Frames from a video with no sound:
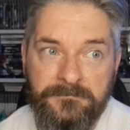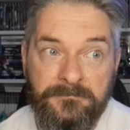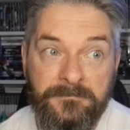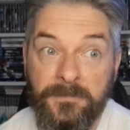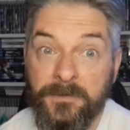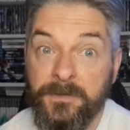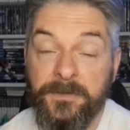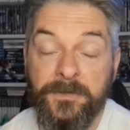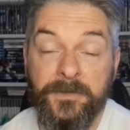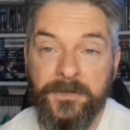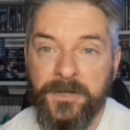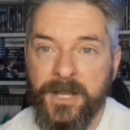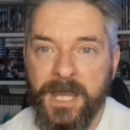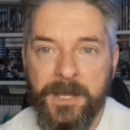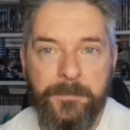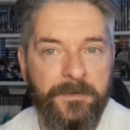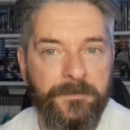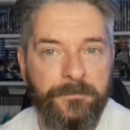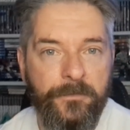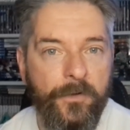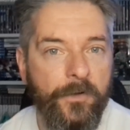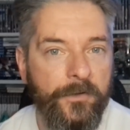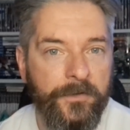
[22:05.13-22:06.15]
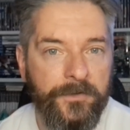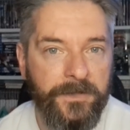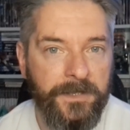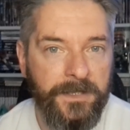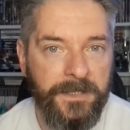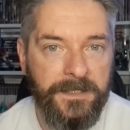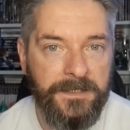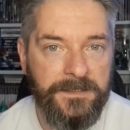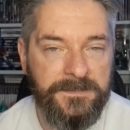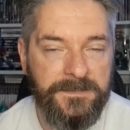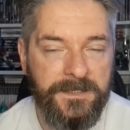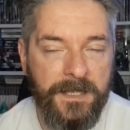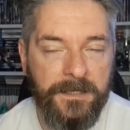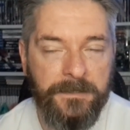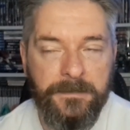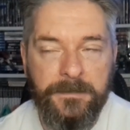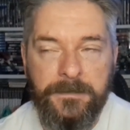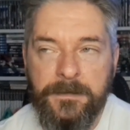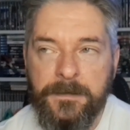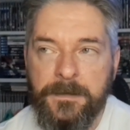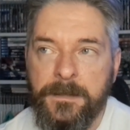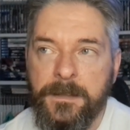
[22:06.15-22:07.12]
the night before, I think he'd said.
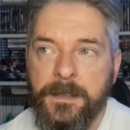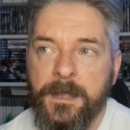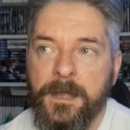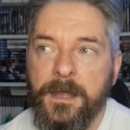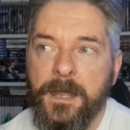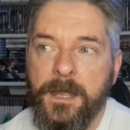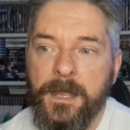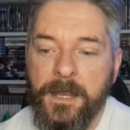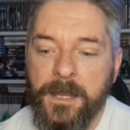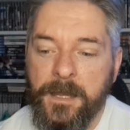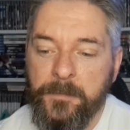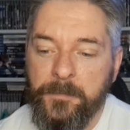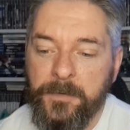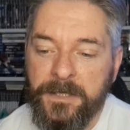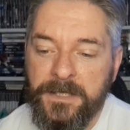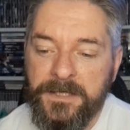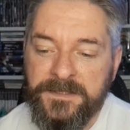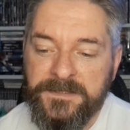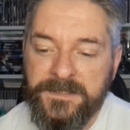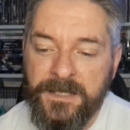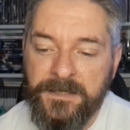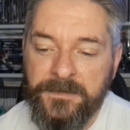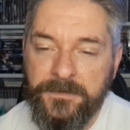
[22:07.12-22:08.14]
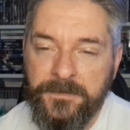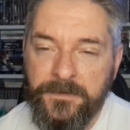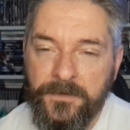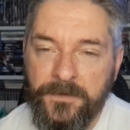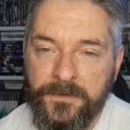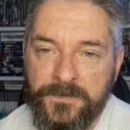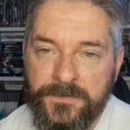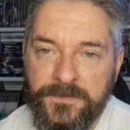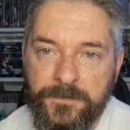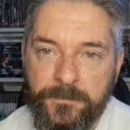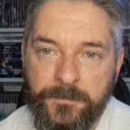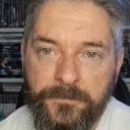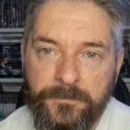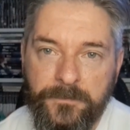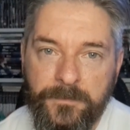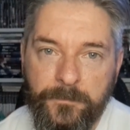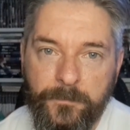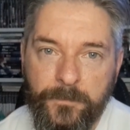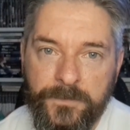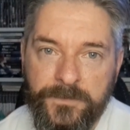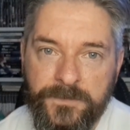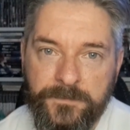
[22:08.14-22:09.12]
And he said that some of
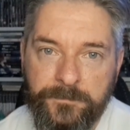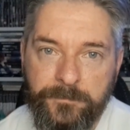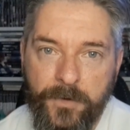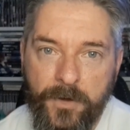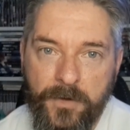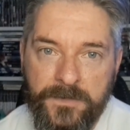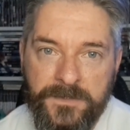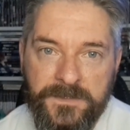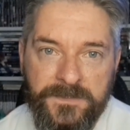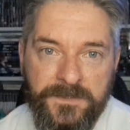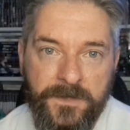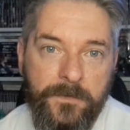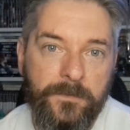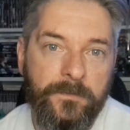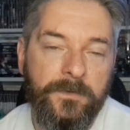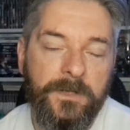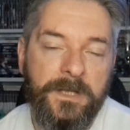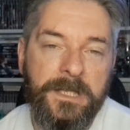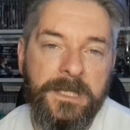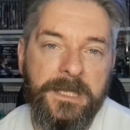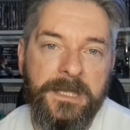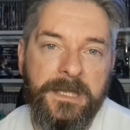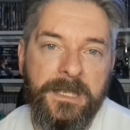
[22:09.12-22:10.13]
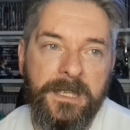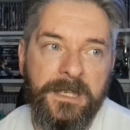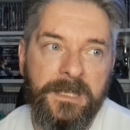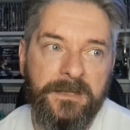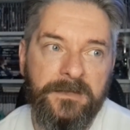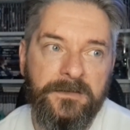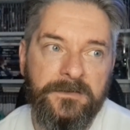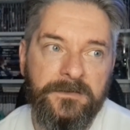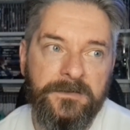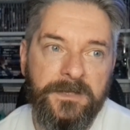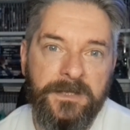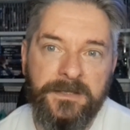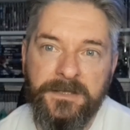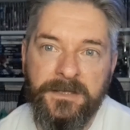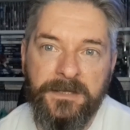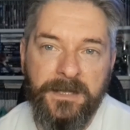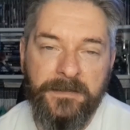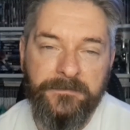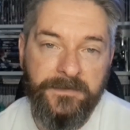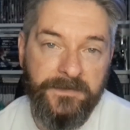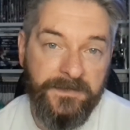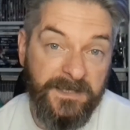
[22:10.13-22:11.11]
them were just boxes only and they
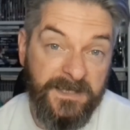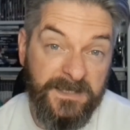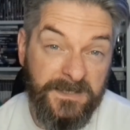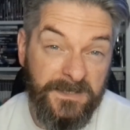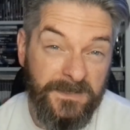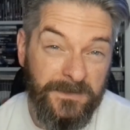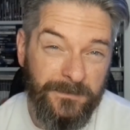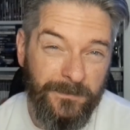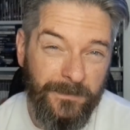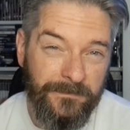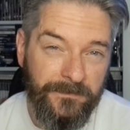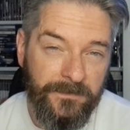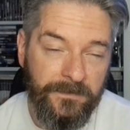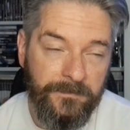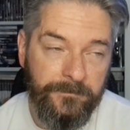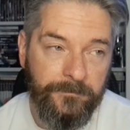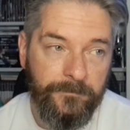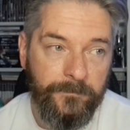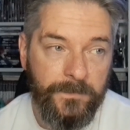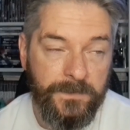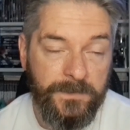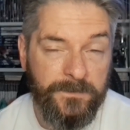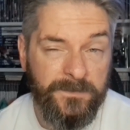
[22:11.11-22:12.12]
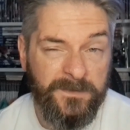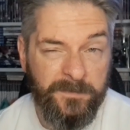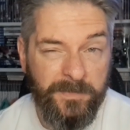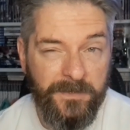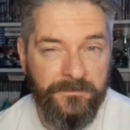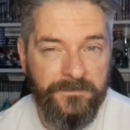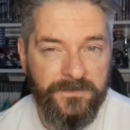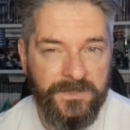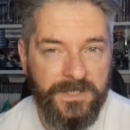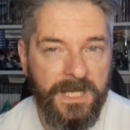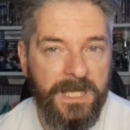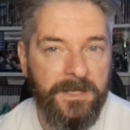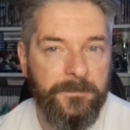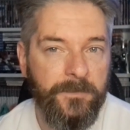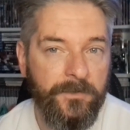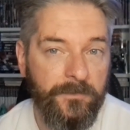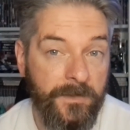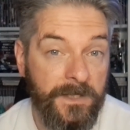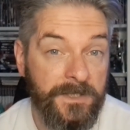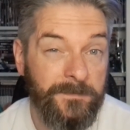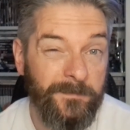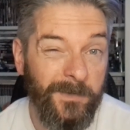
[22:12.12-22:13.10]
didn't have the discs with them, which was a bit of a shame, and
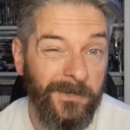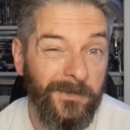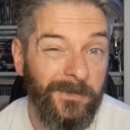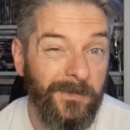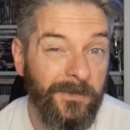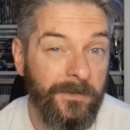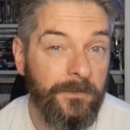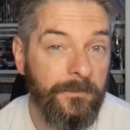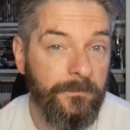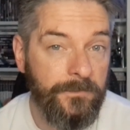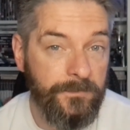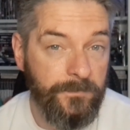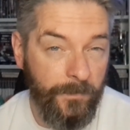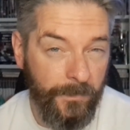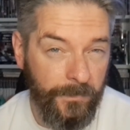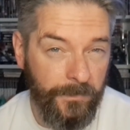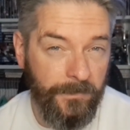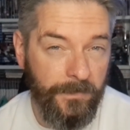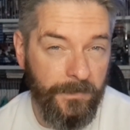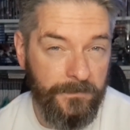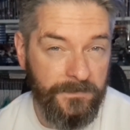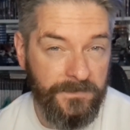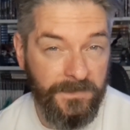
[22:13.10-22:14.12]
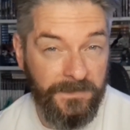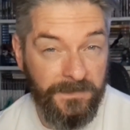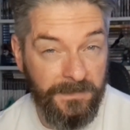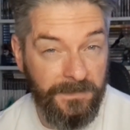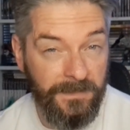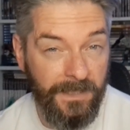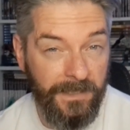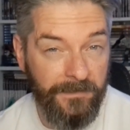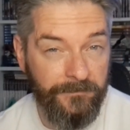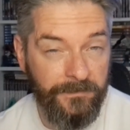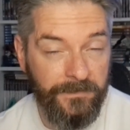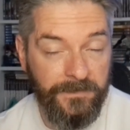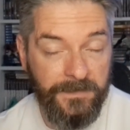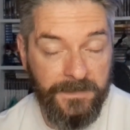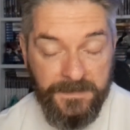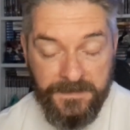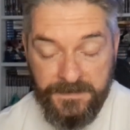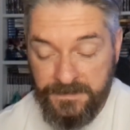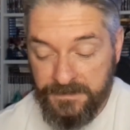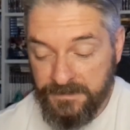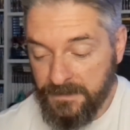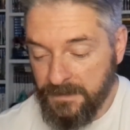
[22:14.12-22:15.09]
Crash Bandicoot was one of those that didn't have the
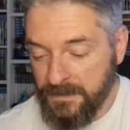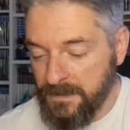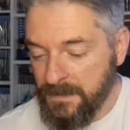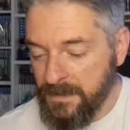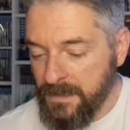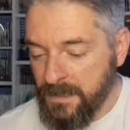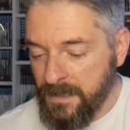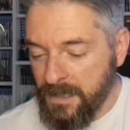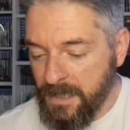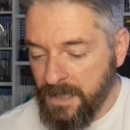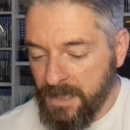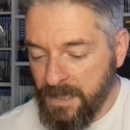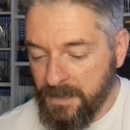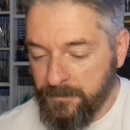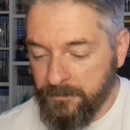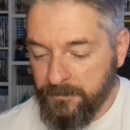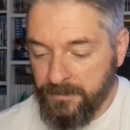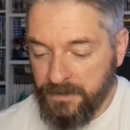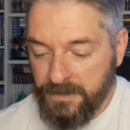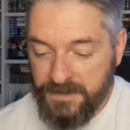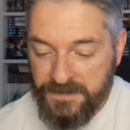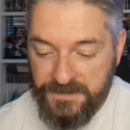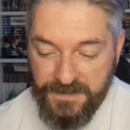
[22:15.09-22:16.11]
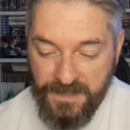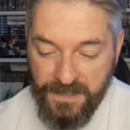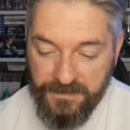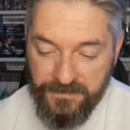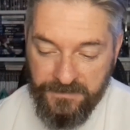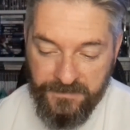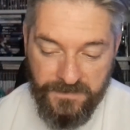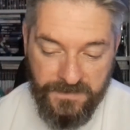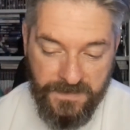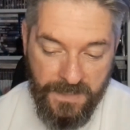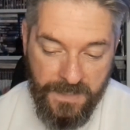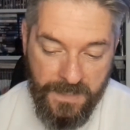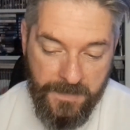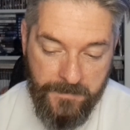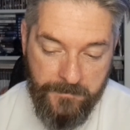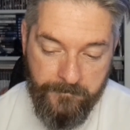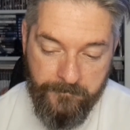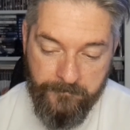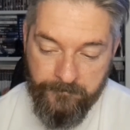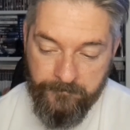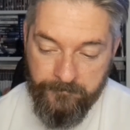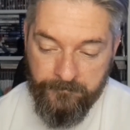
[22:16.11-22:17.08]
disc. And he said
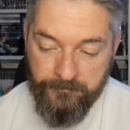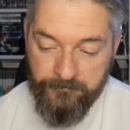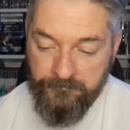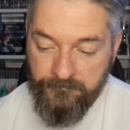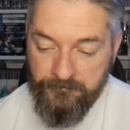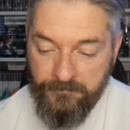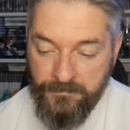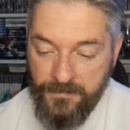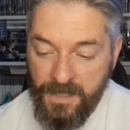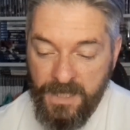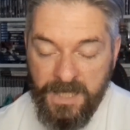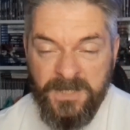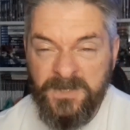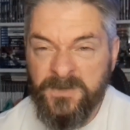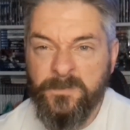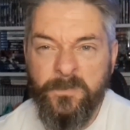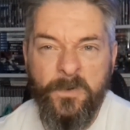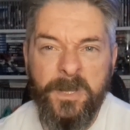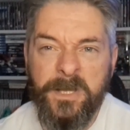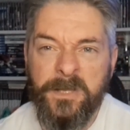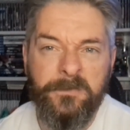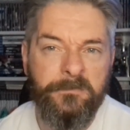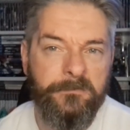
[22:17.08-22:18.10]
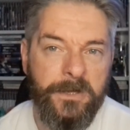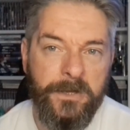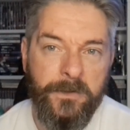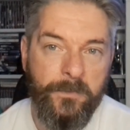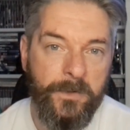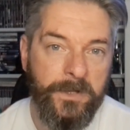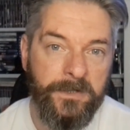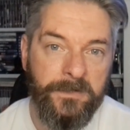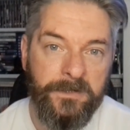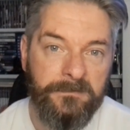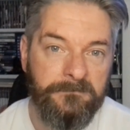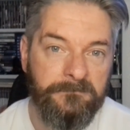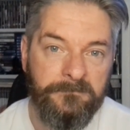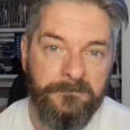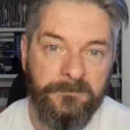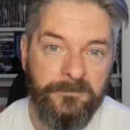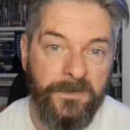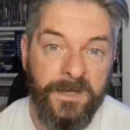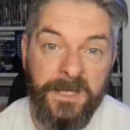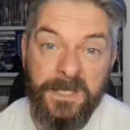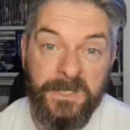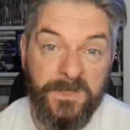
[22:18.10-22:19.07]
he just wanted £3
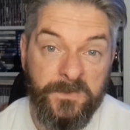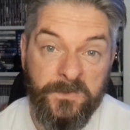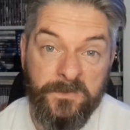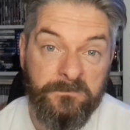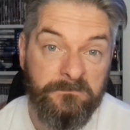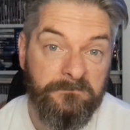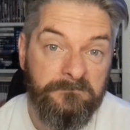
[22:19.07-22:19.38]
for each.